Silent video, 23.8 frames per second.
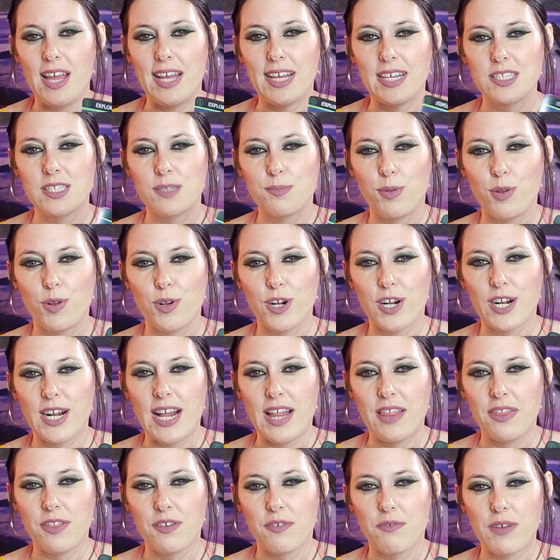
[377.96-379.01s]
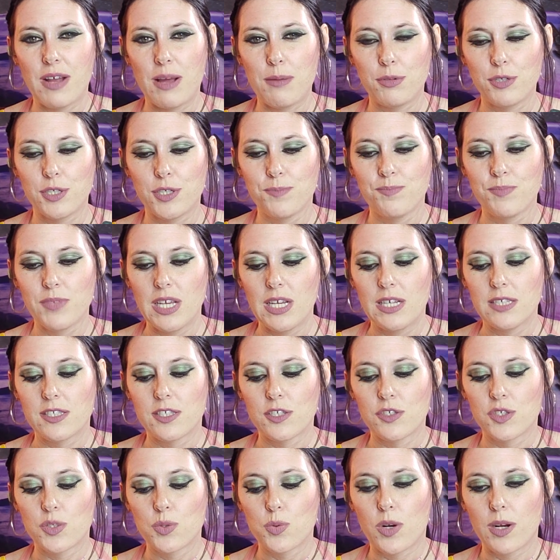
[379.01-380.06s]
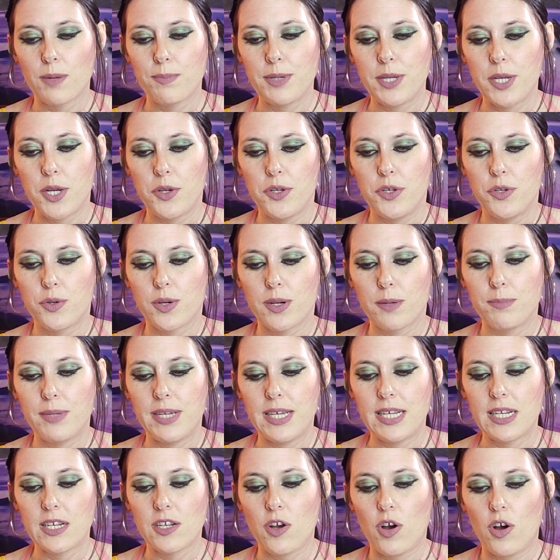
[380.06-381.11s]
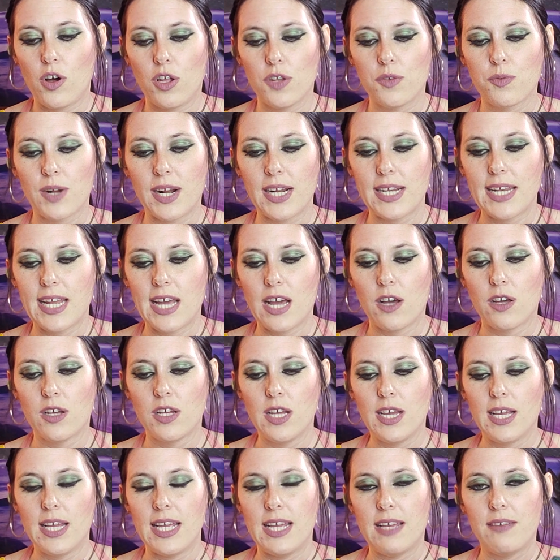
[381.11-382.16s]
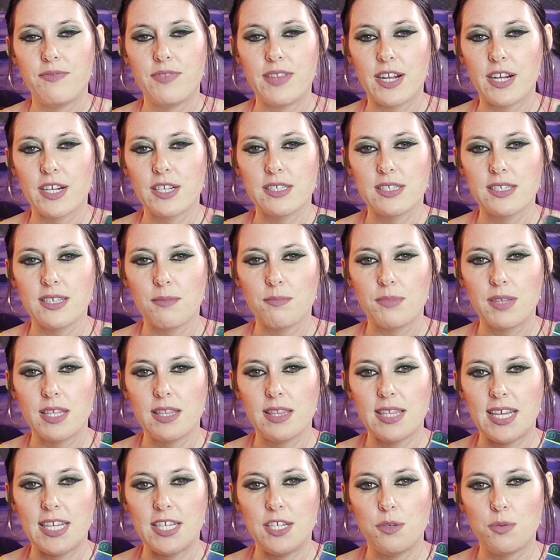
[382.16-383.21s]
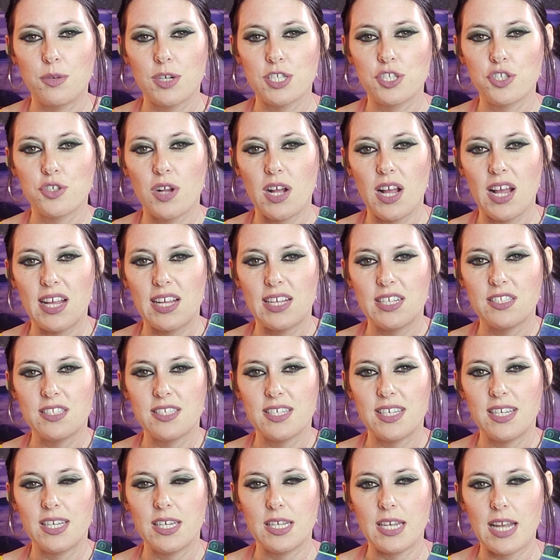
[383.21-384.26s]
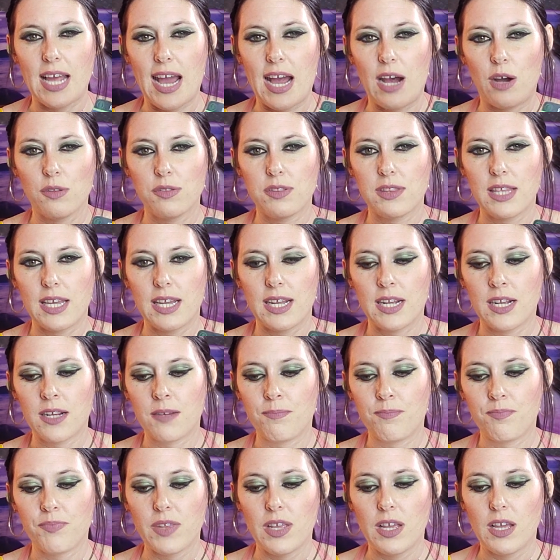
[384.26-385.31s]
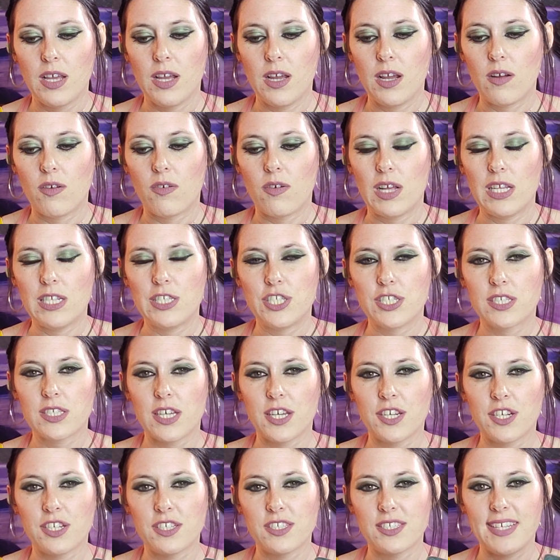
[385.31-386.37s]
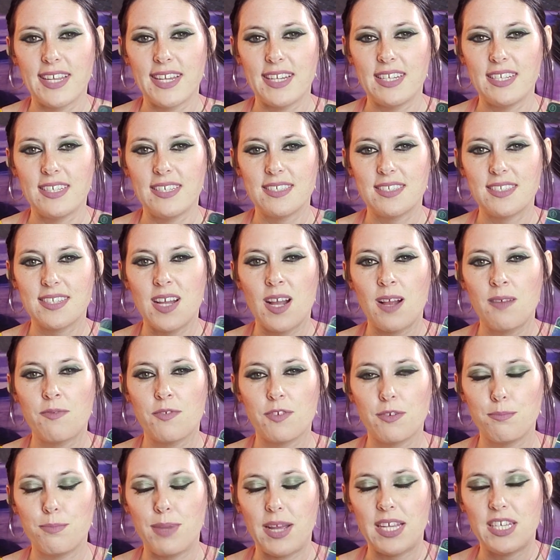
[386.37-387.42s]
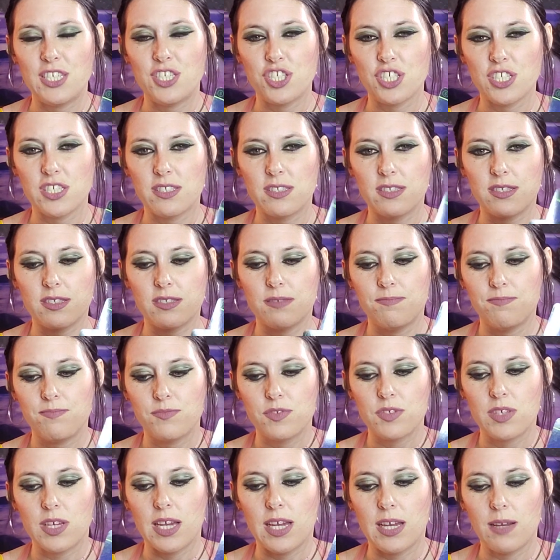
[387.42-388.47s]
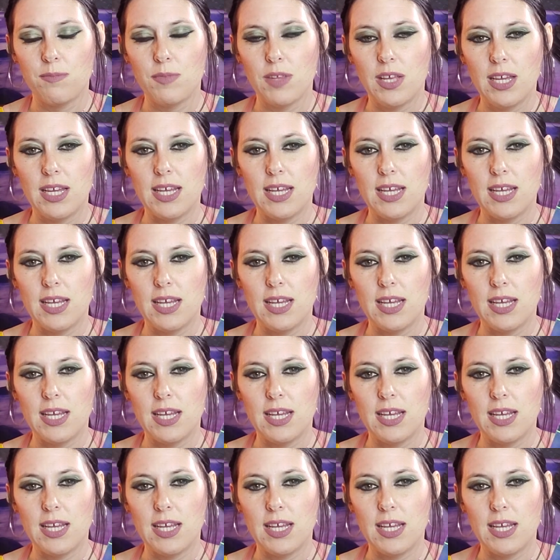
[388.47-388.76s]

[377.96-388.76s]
Explorer and the Rebel. So, Scorpio, you are being called right now. If there's something that you are trying to get out there, just understand it's time for patience, okay?